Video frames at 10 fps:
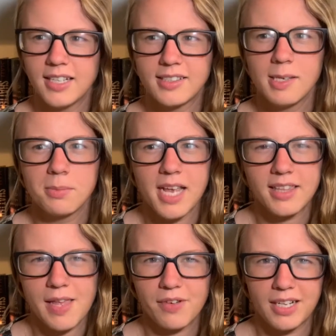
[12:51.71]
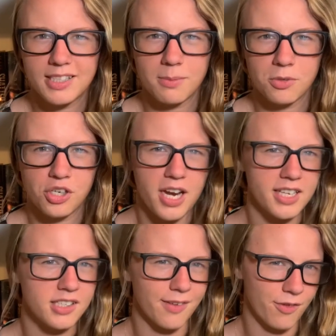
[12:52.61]
of seems like they've got some shady
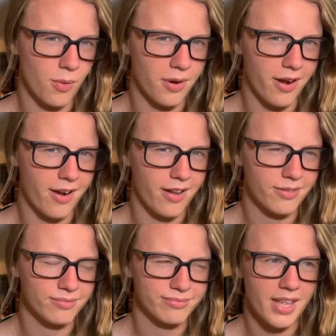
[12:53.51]
stuff going on.